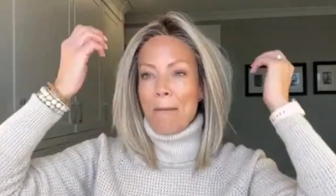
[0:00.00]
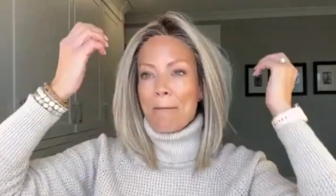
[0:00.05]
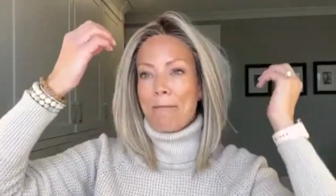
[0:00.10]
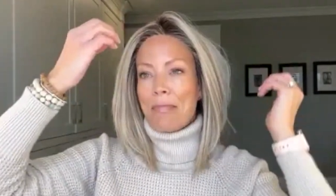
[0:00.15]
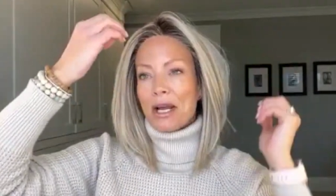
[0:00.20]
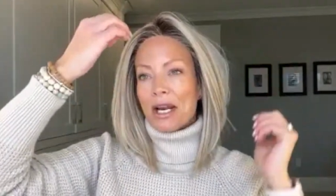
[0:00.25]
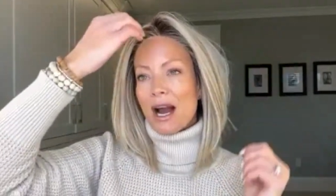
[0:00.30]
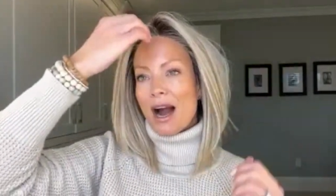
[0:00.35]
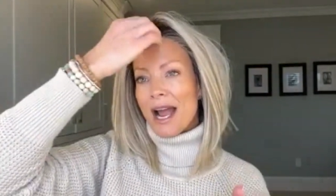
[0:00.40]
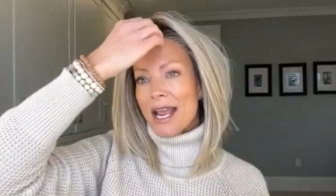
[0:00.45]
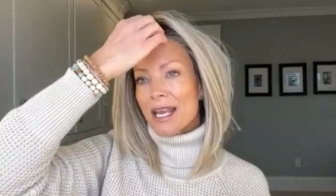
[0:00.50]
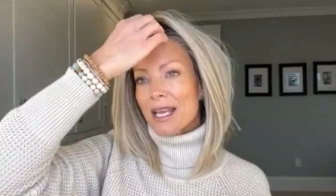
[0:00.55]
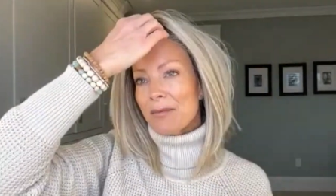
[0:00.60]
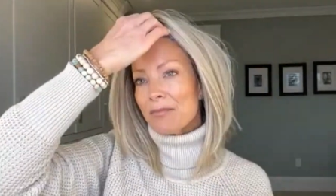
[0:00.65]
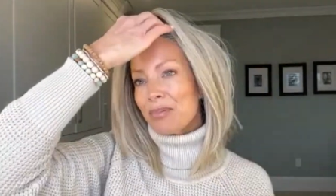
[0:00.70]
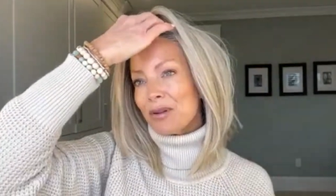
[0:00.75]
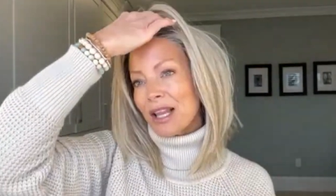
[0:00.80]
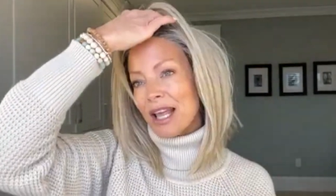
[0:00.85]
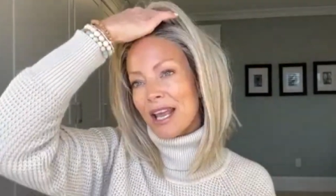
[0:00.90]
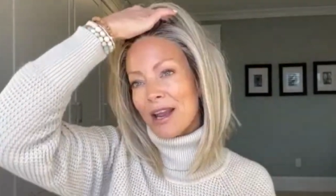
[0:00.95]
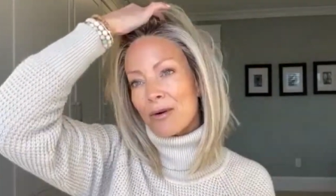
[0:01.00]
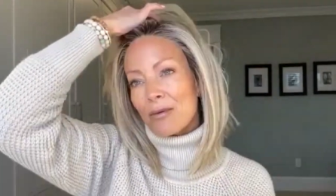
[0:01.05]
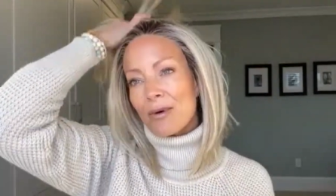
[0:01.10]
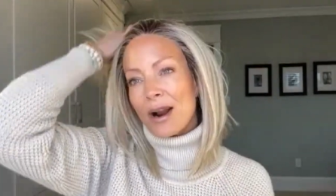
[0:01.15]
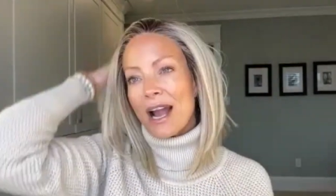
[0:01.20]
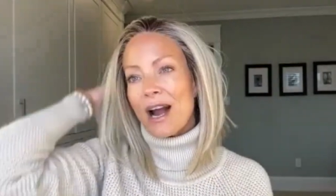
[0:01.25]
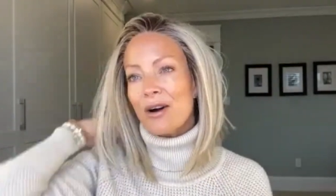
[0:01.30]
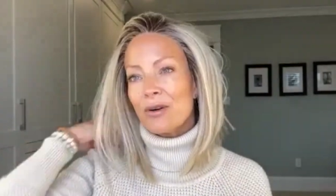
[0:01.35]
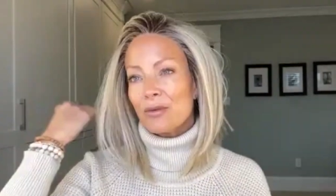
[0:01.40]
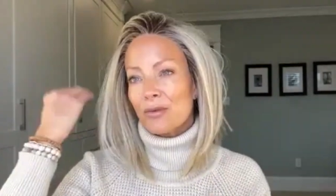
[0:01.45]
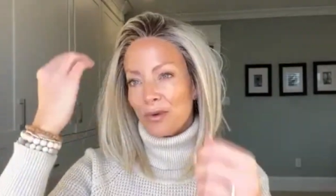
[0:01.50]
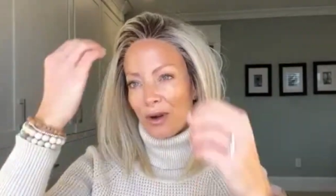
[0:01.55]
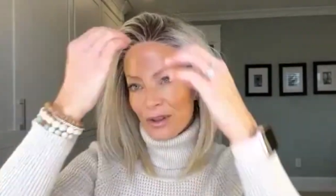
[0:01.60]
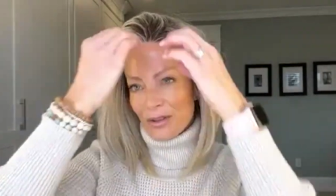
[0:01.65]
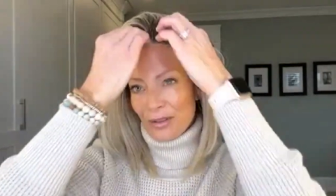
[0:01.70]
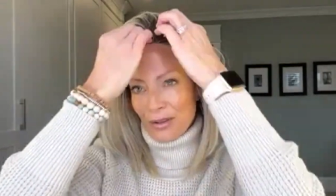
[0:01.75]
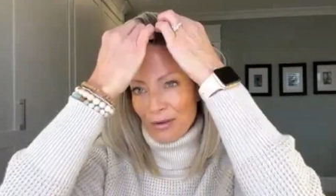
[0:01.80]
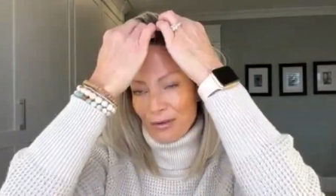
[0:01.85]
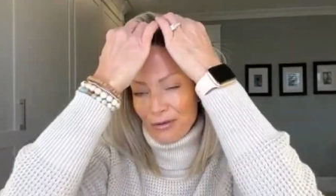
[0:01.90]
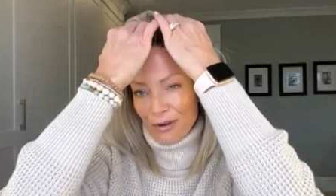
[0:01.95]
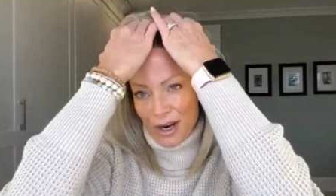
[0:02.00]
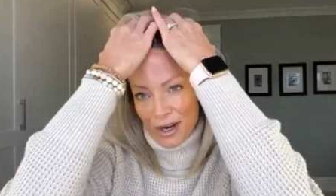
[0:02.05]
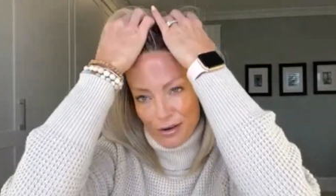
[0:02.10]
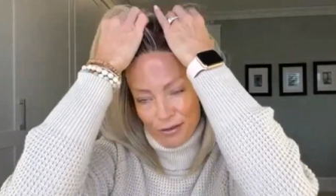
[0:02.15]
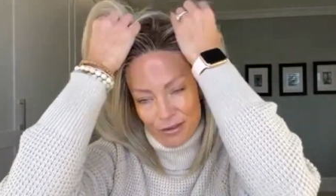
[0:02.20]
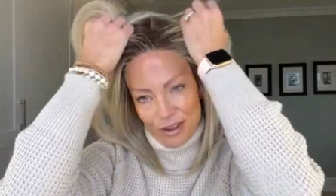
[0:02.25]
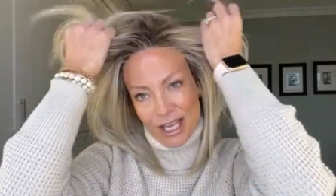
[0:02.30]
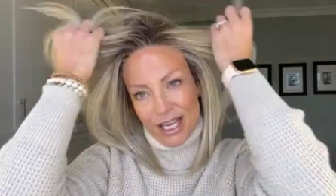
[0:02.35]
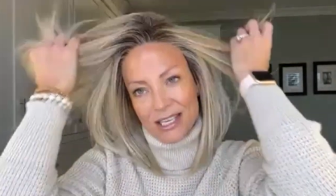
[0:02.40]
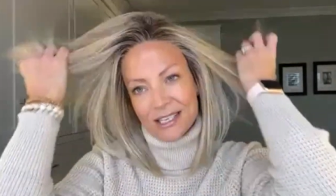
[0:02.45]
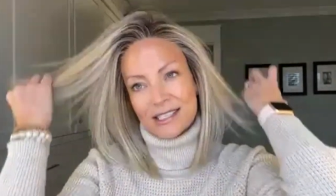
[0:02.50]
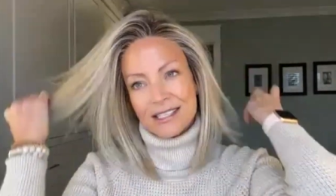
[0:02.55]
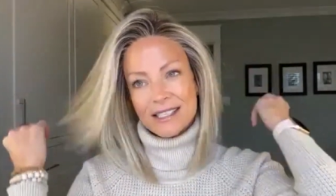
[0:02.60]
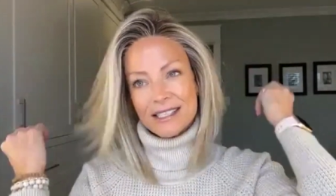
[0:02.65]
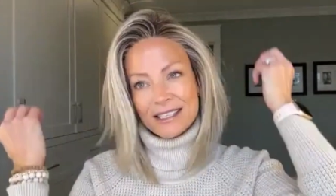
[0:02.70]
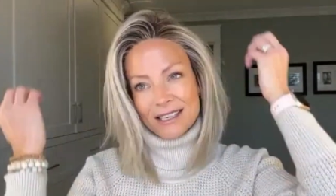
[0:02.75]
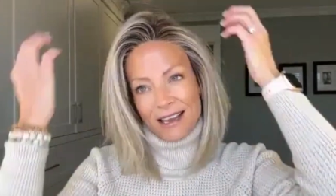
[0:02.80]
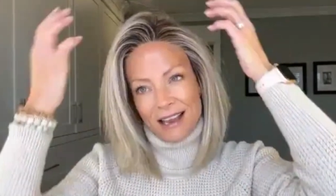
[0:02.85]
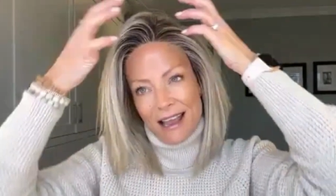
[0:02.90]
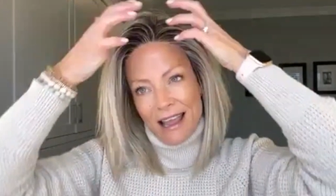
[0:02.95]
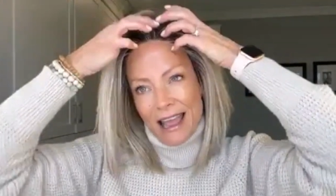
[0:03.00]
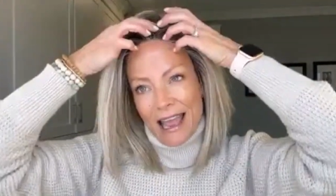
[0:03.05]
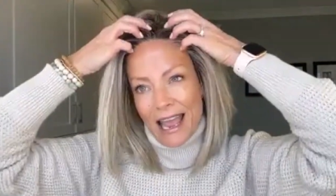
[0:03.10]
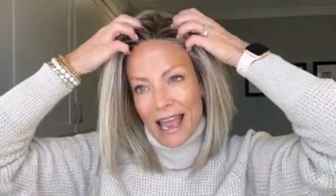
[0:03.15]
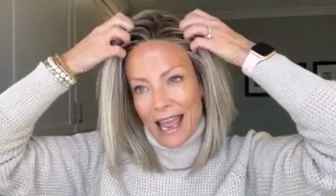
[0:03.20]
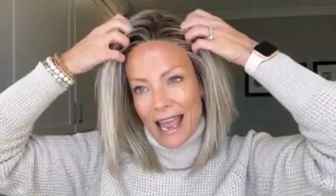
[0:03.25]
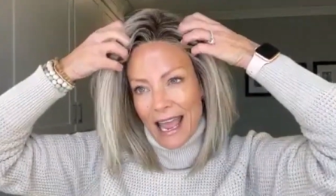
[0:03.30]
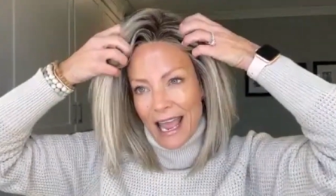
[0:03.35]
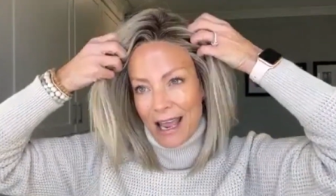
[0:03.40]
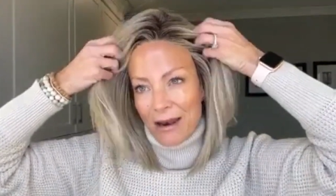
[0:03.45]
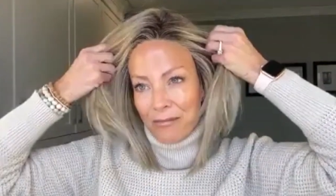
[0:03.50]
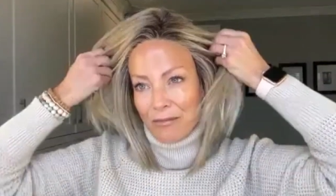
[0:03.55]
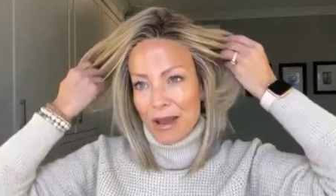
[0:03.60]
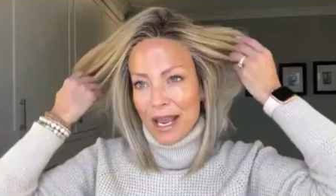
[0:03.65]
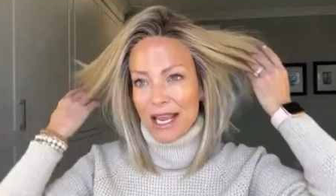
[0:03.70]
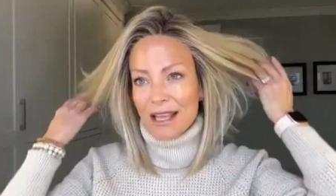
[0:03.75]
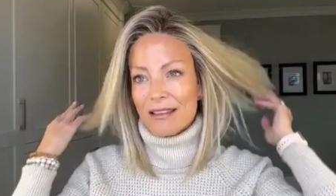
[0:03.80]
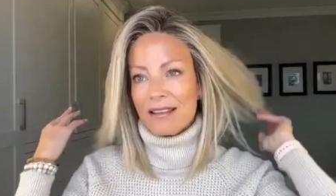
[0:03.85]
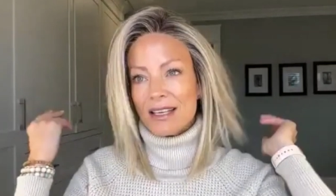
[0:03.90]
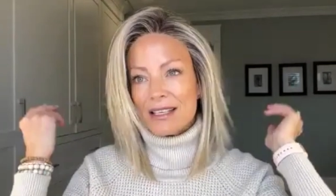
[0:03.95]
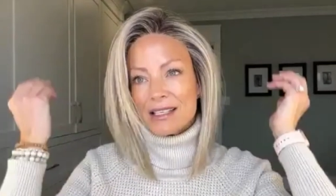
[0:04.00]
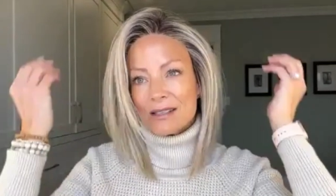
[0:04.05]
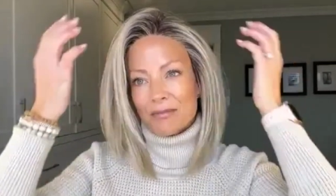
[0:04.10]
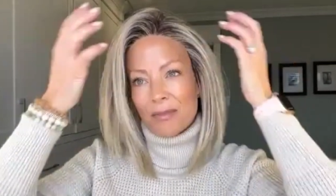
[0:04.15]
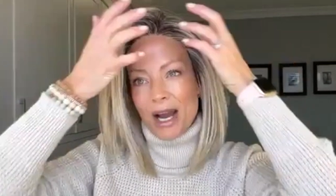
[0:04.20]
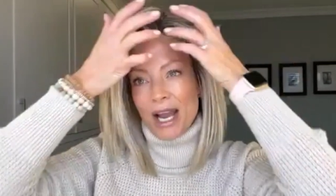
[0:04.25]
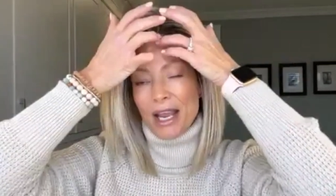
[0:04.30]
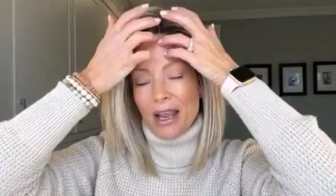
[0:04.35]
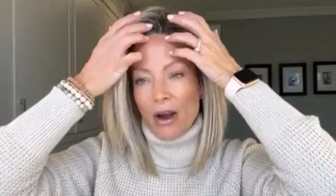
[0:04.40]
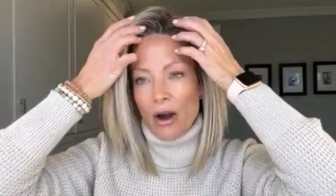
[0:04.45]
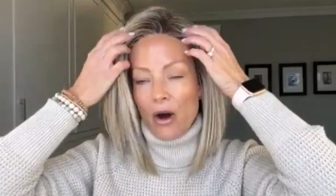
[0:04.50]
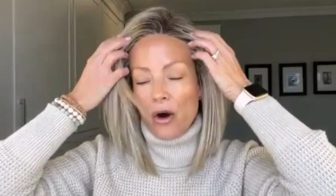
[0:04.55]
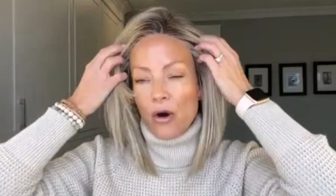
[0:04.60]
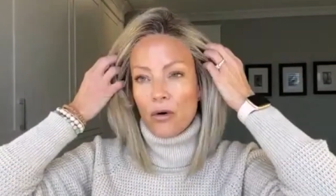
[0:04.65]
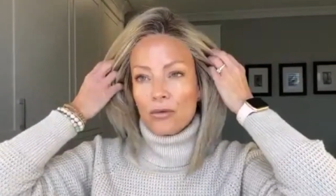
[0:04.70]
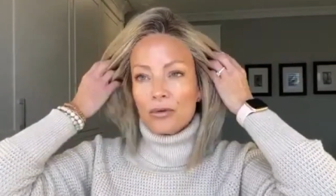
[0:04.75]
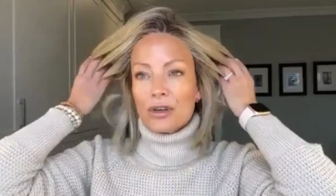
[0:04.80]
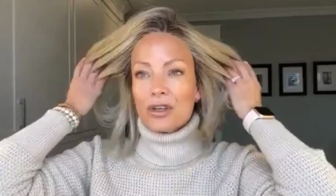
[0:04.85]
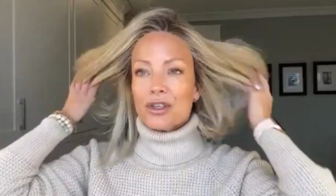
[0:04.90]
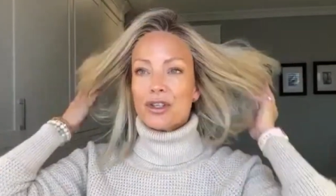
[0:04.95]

but I can play around with the front of this and make this my own.